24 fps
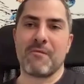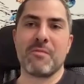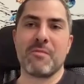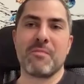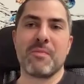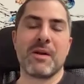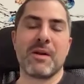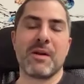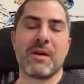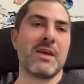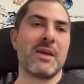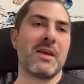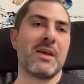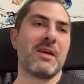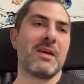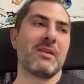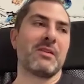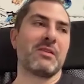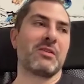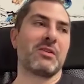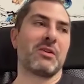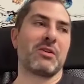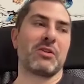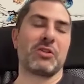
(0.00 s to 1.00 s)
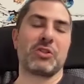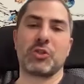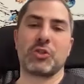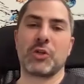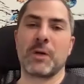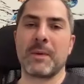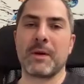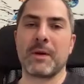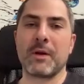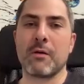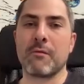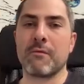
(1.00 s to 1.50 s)
everybody starts
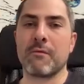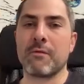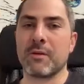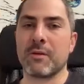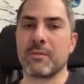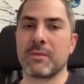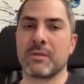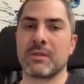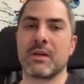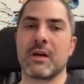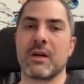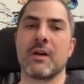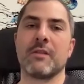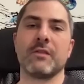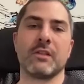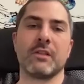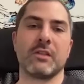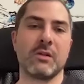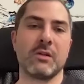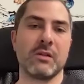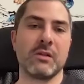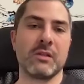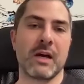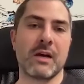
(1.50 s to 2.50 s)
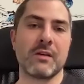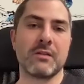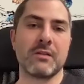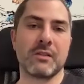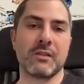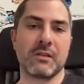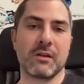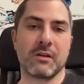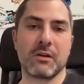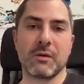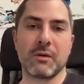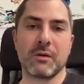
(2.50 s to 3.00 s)
tripping over themselves as soon as
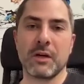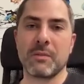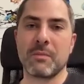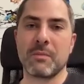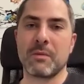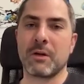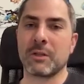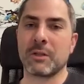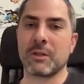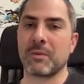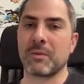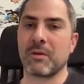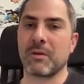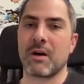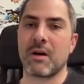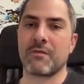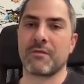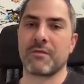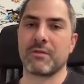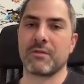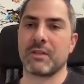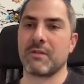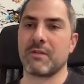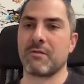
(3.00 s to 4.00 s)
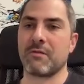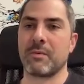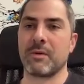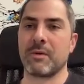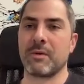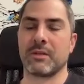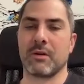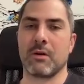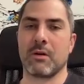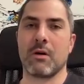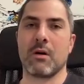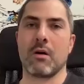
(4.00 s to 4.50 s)
houses start going into multiple offers.
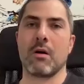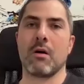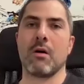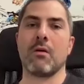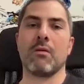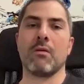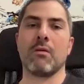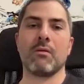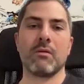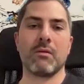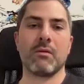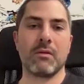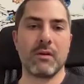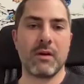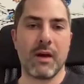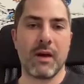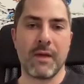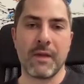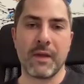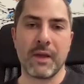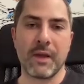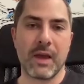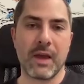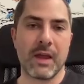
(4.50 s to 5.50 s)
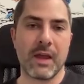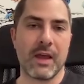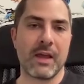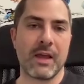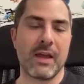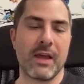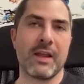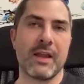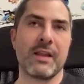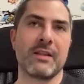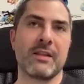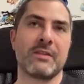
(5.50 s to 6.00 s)
Everybody's like, oh,
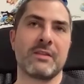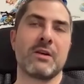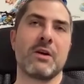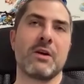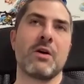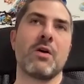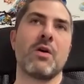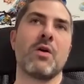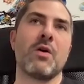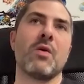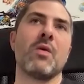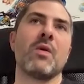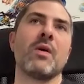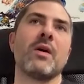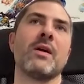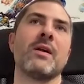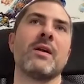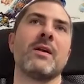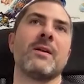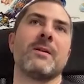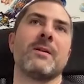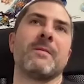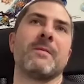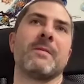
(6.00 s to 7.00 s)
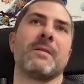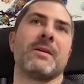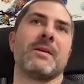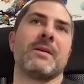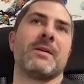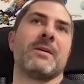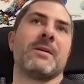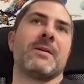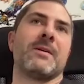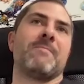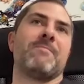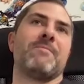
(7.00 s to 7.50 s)
and so
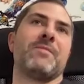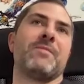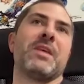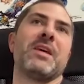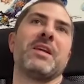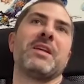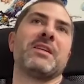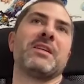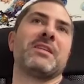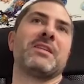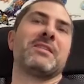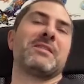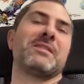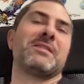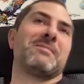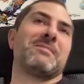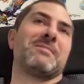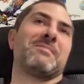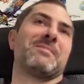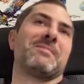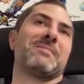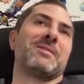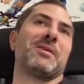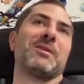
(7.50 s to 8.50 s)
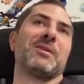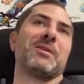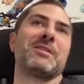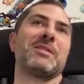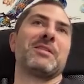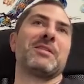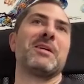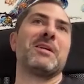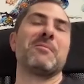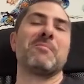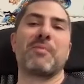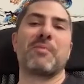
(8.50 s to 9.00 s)
they just start
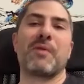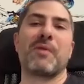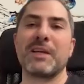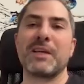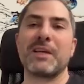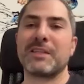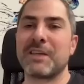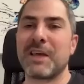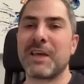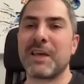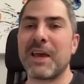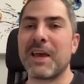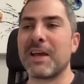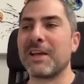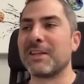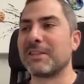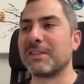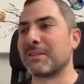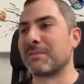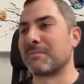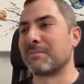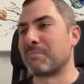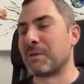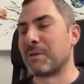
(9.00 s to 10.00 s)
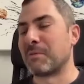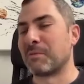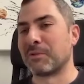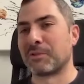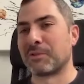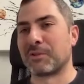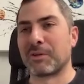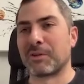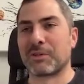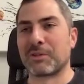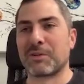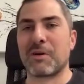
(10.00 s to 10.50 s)
seeing price gains, and people
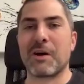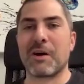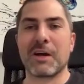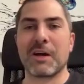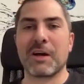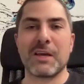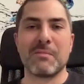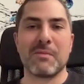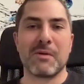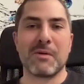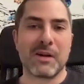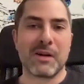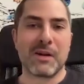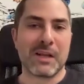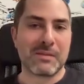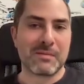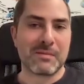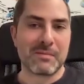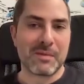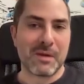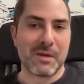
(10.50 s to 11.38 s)
start talking about it at